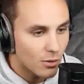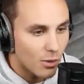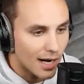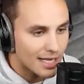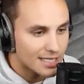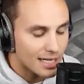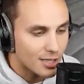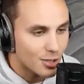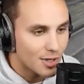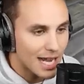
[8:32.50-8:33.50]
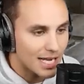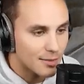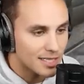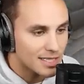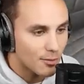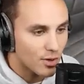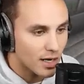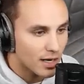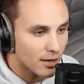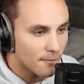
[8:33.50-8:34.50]
Ooh, I guess I knew he had to be somewhere
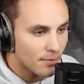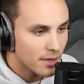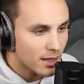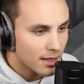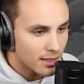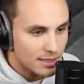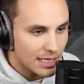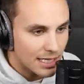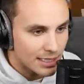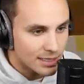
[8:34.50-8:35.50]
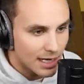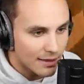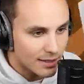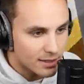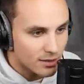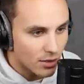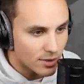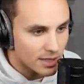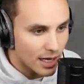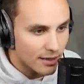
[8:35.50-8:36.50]
in here. Is he inside this? No,
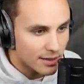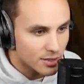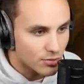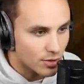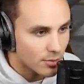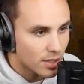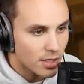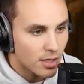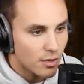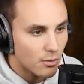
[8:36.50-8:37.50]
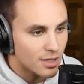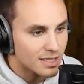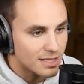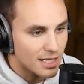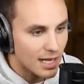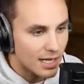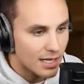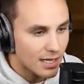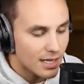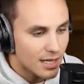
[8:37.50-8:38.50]
he's not in this room. What does it say?
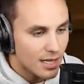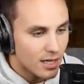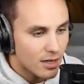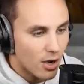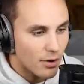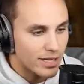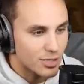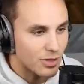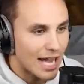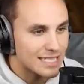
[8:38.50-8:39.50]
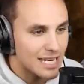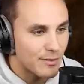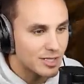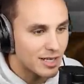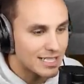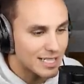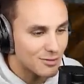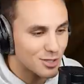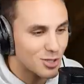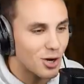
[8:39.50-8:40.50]
Okay, so last time we took, he says,
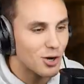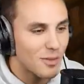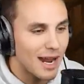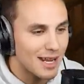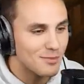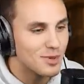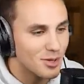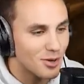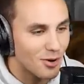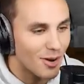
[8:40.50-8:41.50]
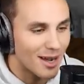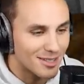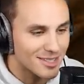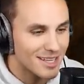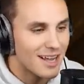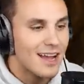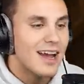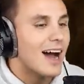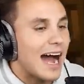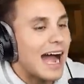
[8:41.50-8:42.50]
return my computer or else.
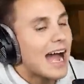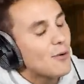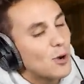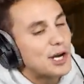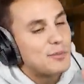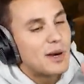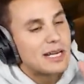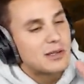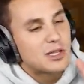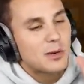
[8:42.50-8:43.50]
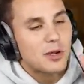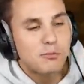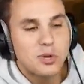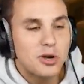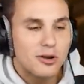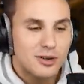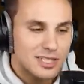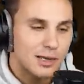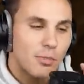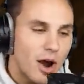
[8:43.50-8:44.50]
I would, but the computer
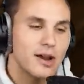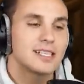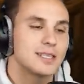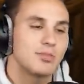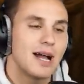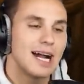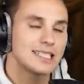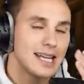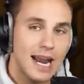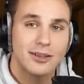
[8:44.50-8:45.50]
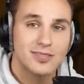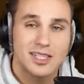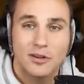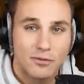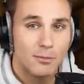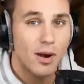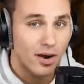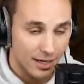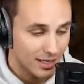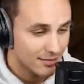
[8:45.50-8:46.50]
is in Barney's supplies and I don't steal from
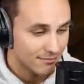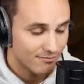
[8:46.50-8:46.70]
Bahri.